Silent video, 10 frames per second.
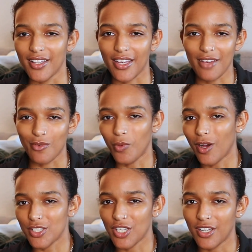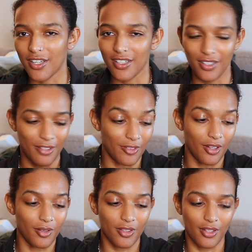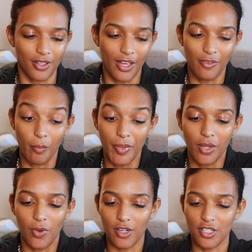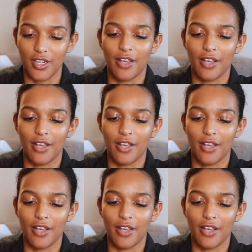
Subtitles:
Like I have a watch on, I have I have a big watch on.